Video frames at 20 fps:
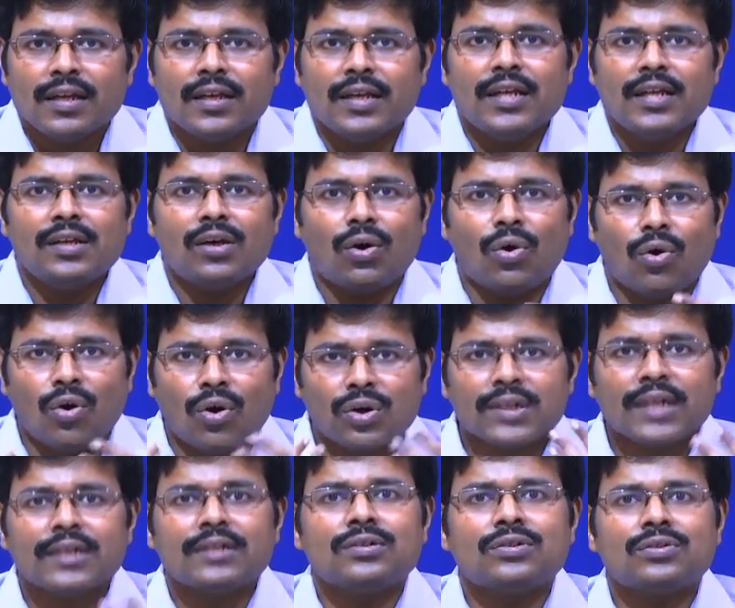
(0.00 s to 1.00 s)
in
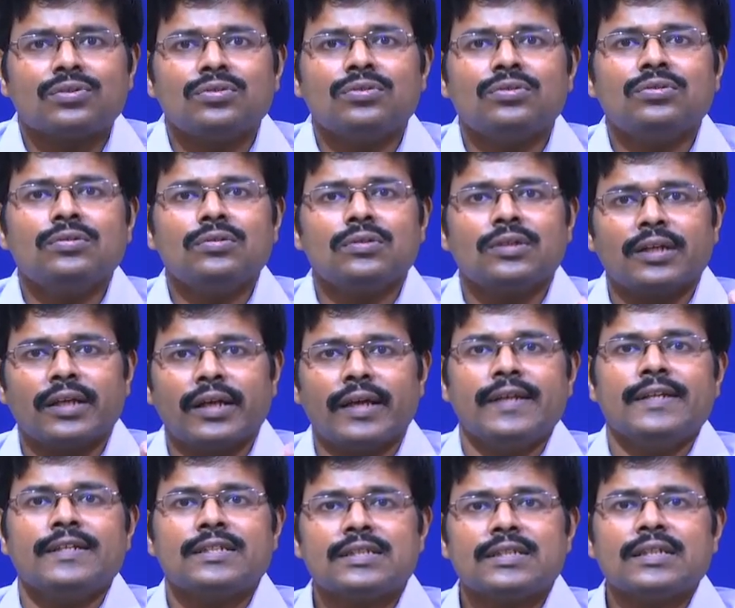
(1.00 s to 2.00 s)
order to
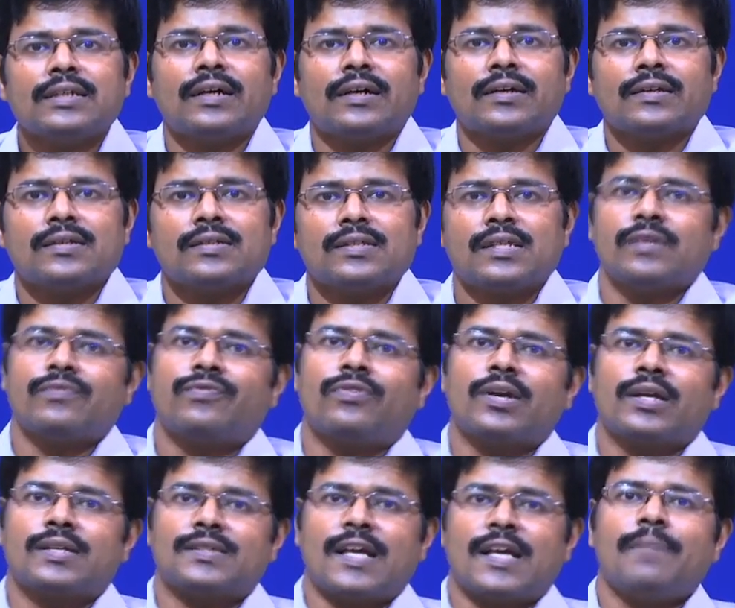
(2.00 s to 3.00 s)
enter say
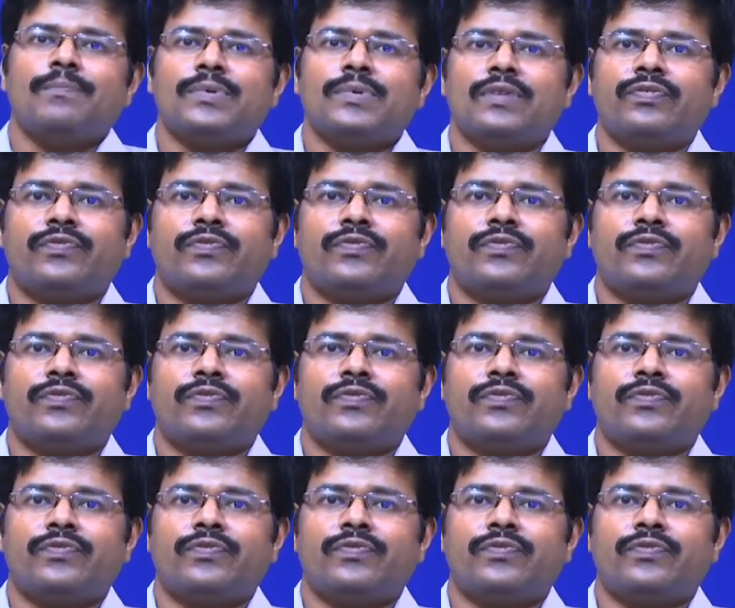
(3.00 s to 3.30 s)
for example,